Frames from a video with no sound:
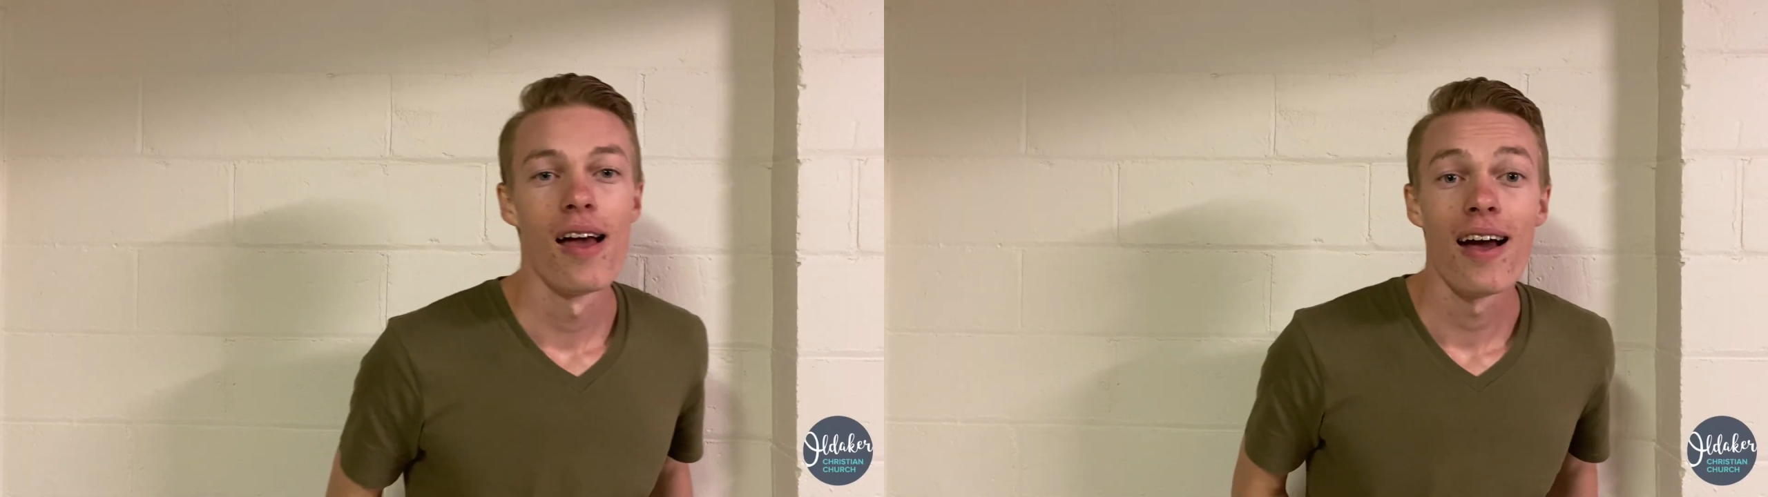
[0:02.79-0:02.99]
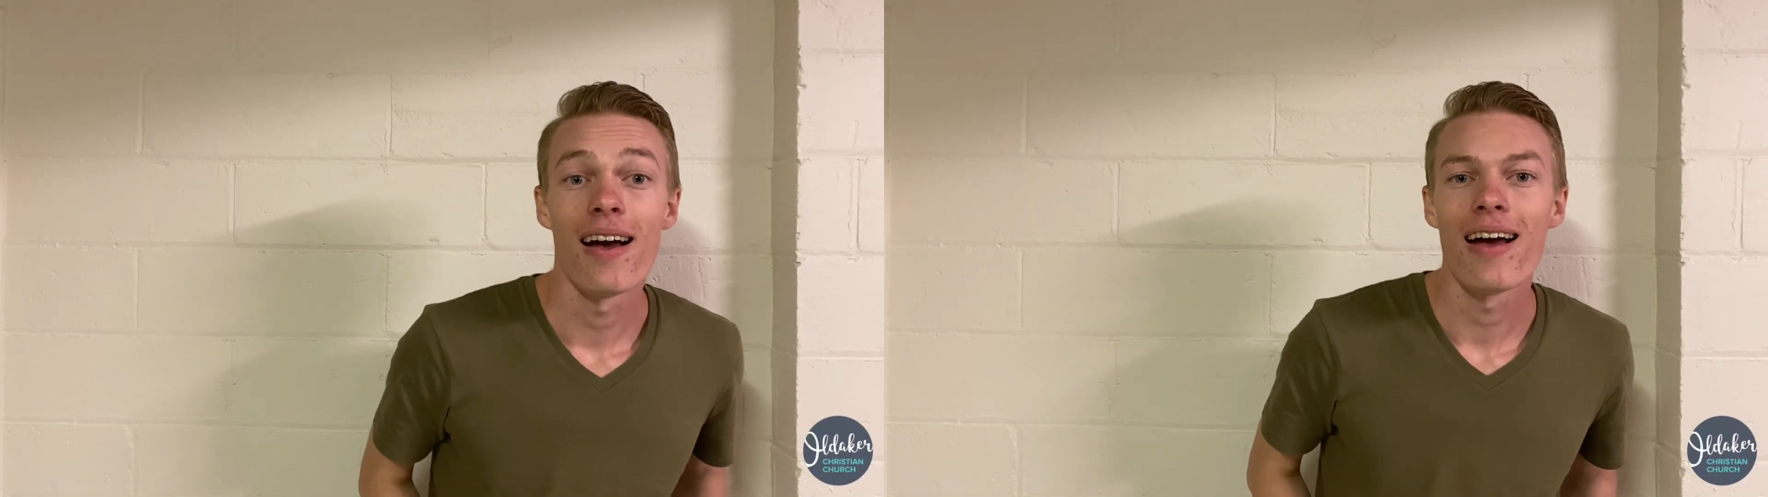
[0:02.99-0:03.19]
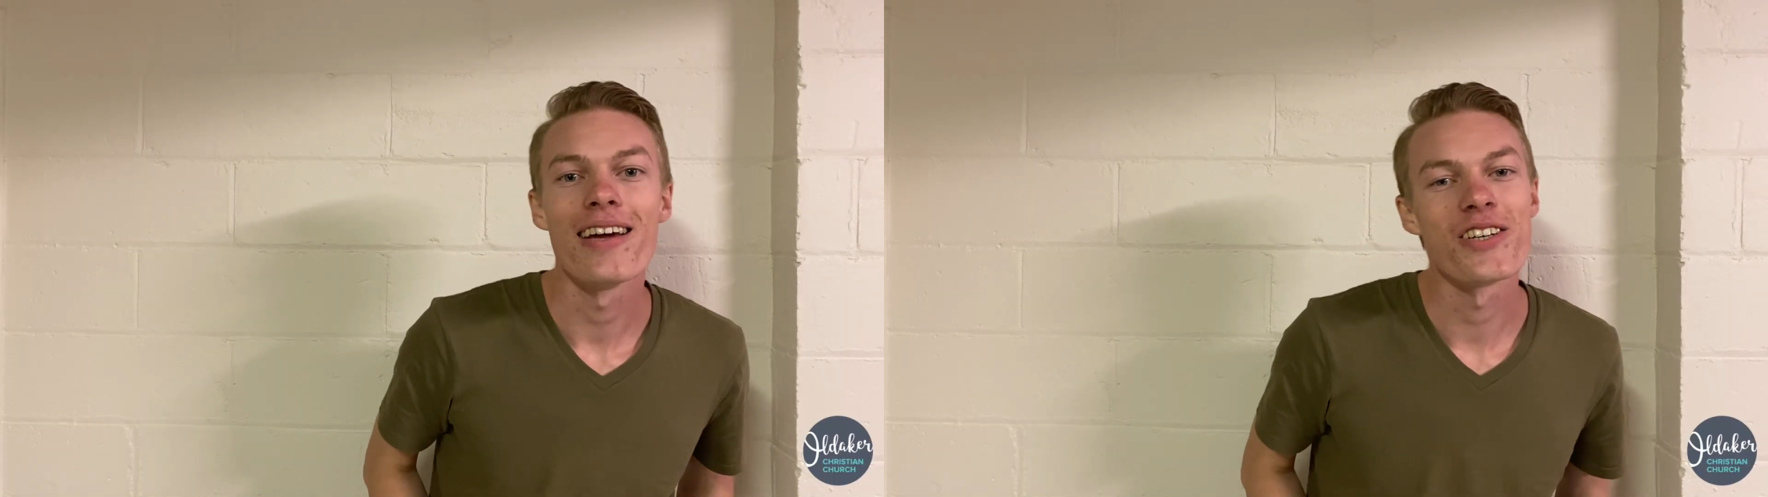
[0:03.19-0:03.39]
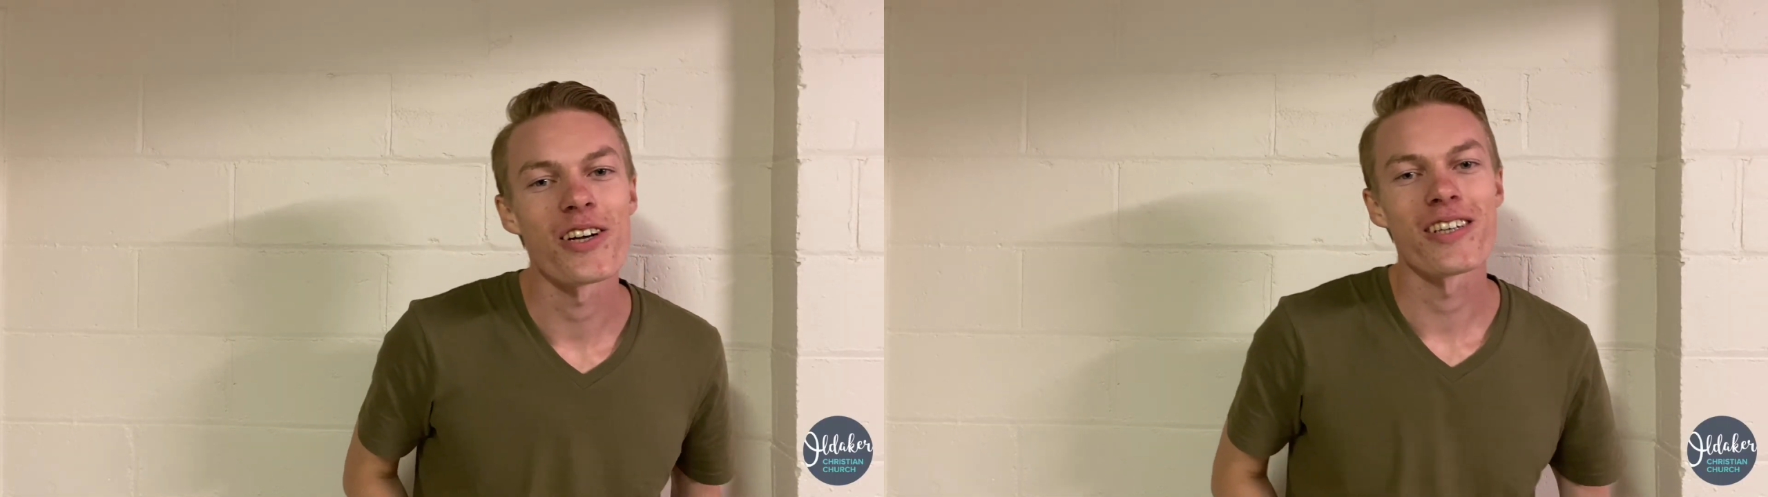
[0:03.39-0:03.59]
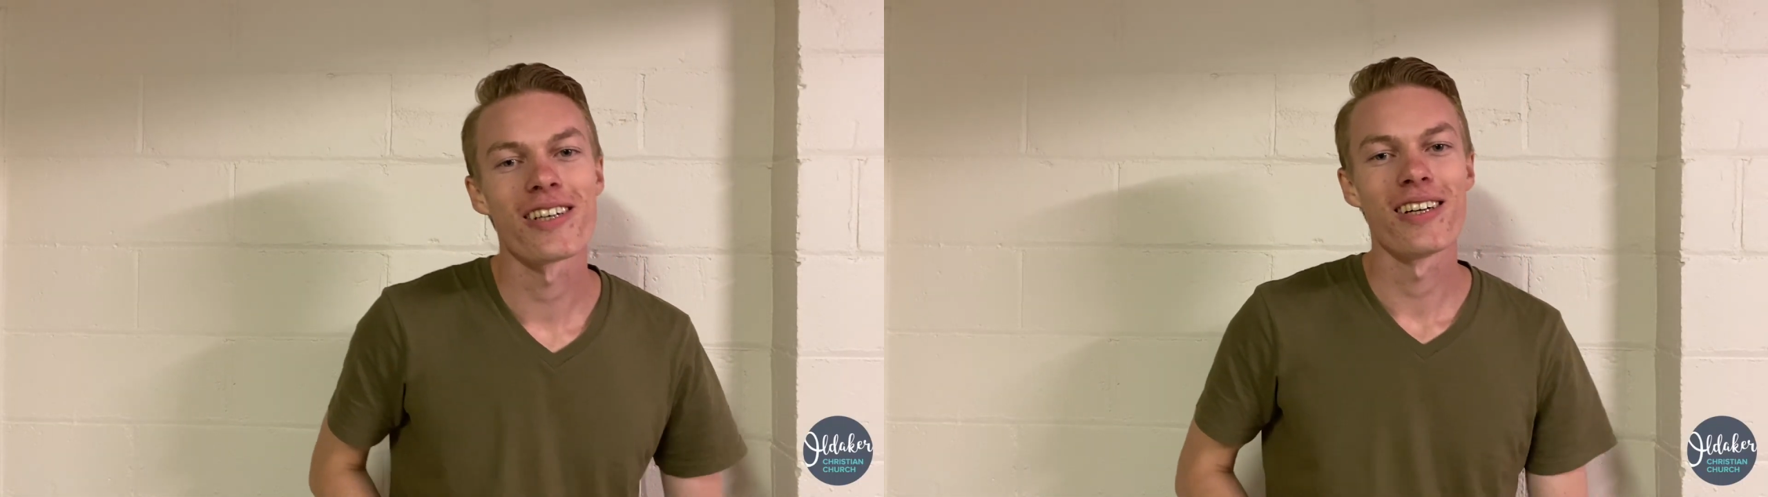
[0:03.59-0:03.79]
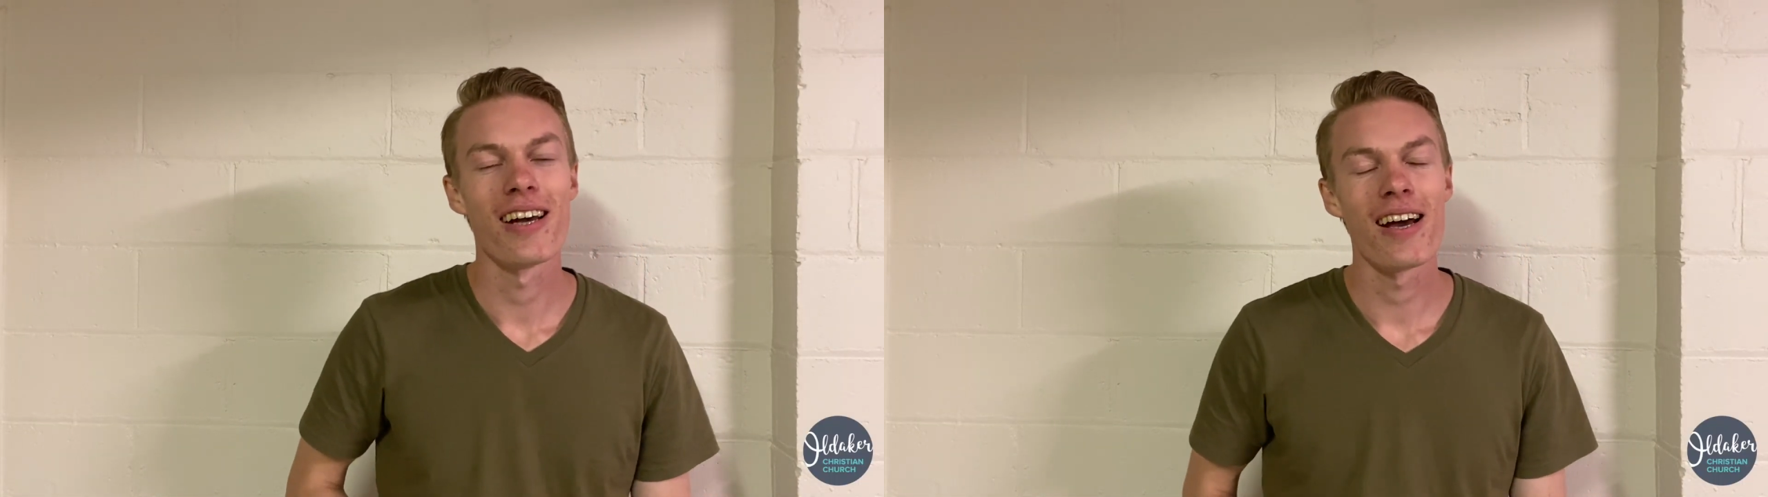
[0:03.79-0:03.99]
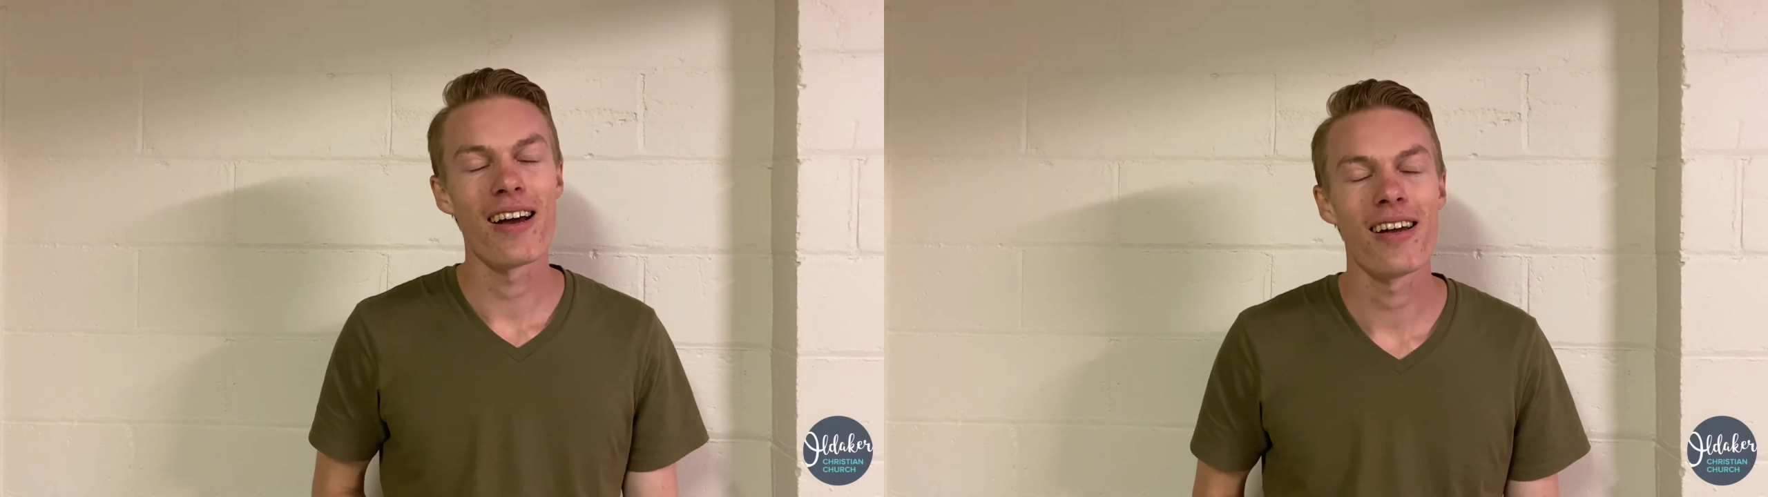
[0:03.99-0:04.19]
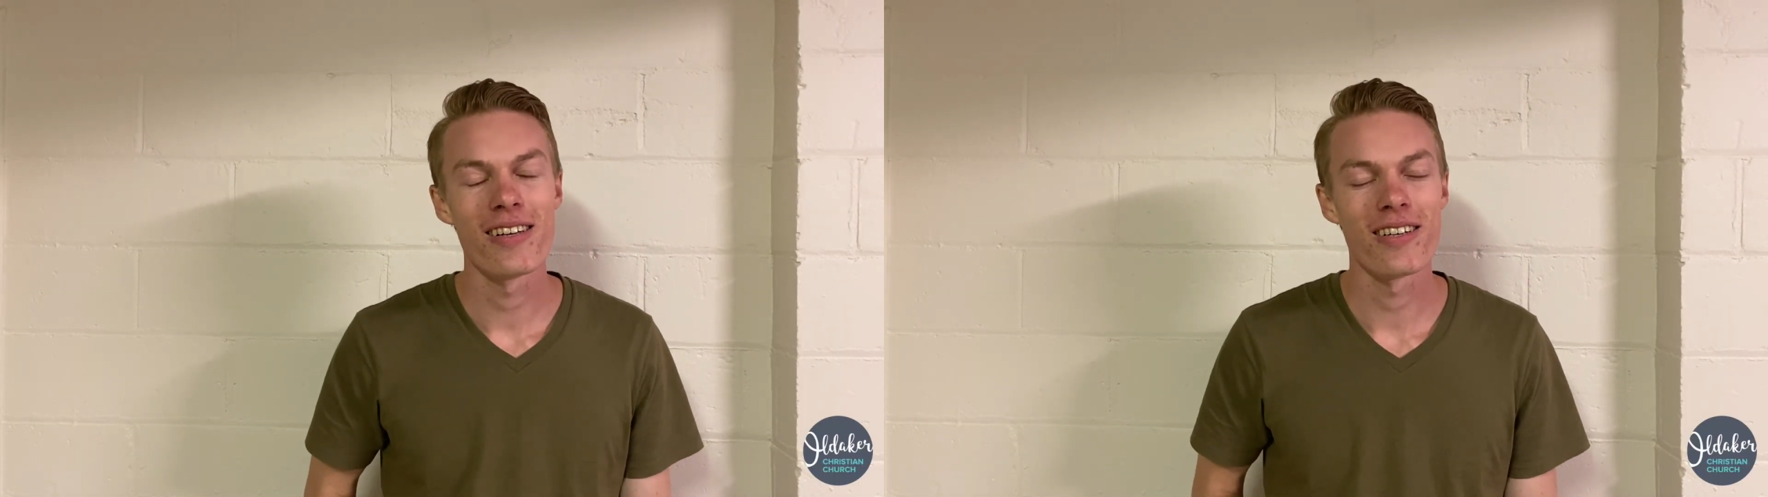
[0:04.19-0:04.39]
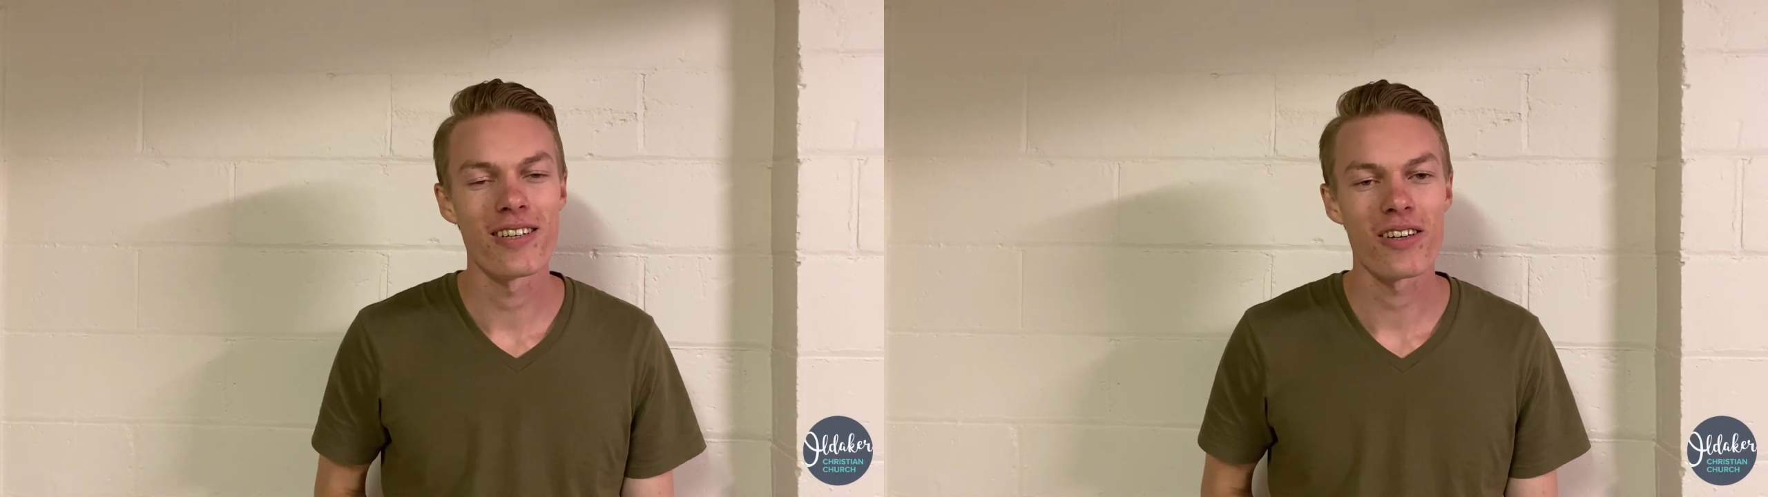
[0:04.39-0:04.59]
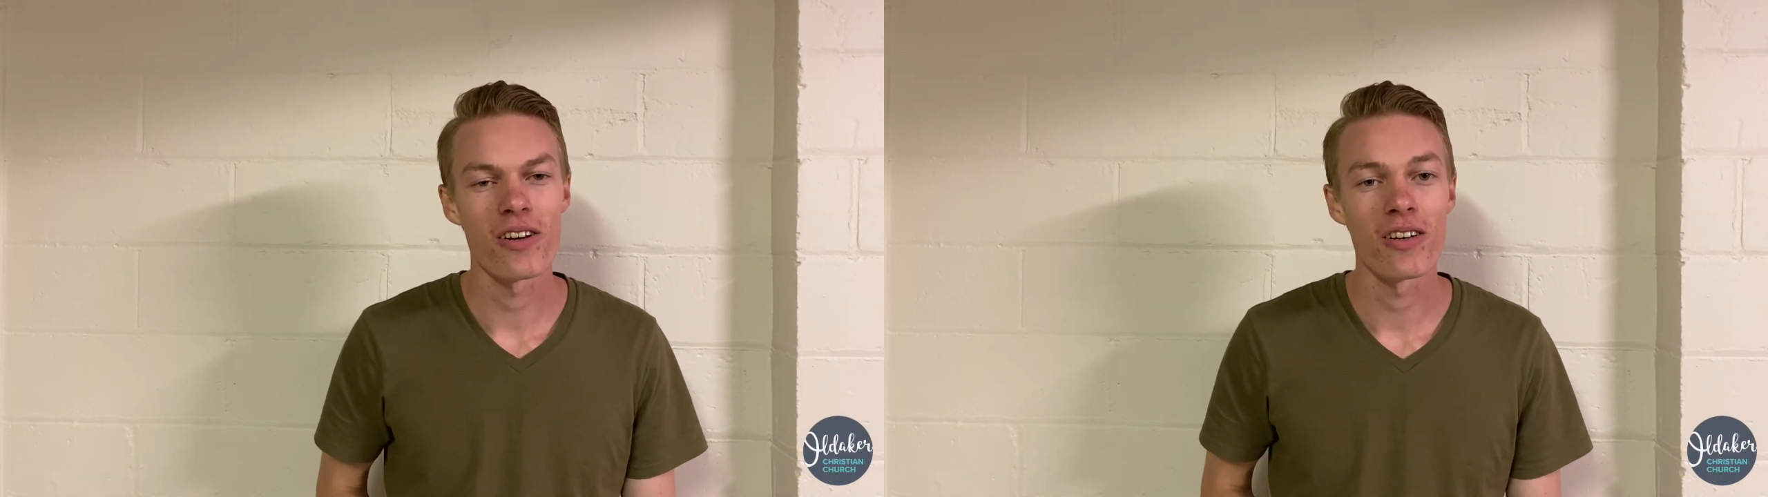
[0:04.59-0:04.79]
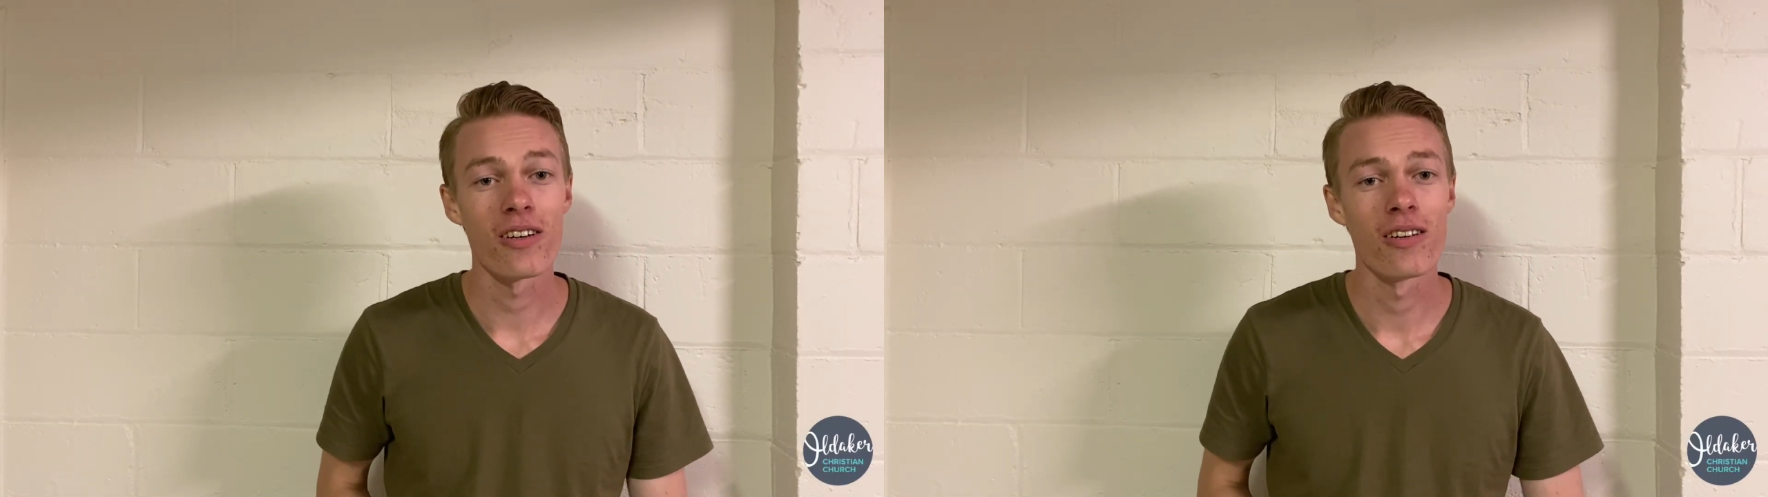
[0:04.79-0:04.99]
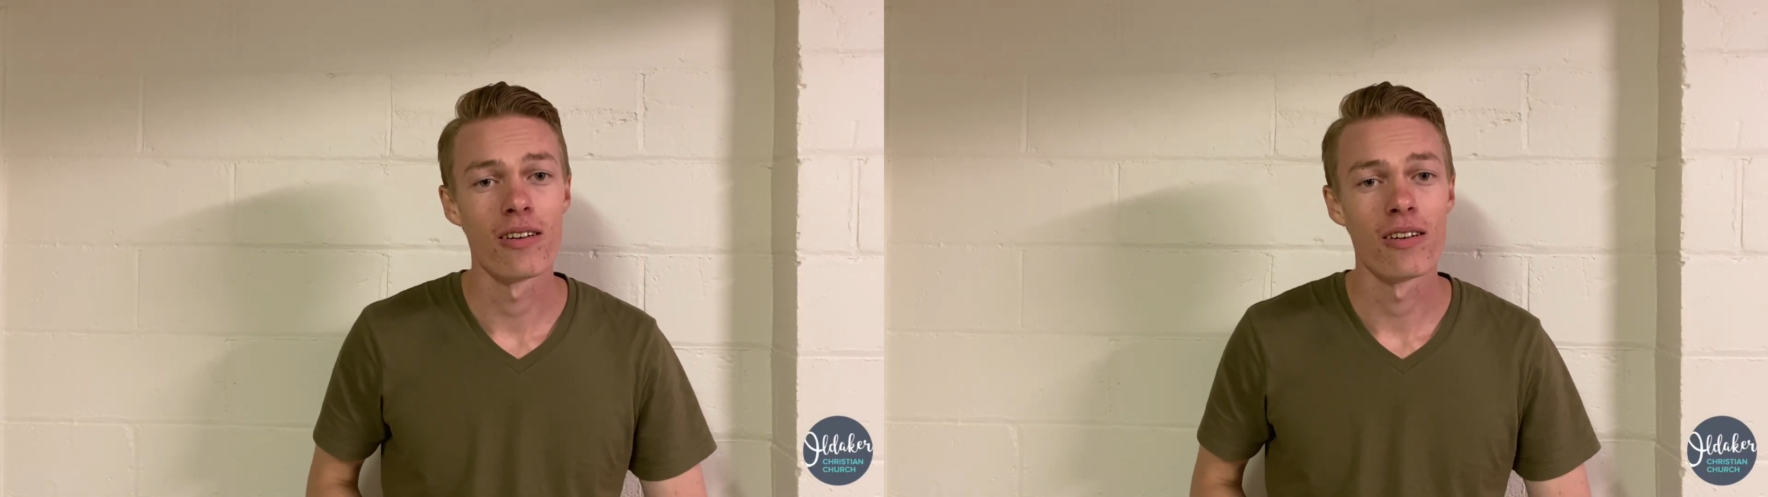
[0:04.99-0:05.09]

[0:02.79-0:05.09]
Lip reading: Hey church, just got a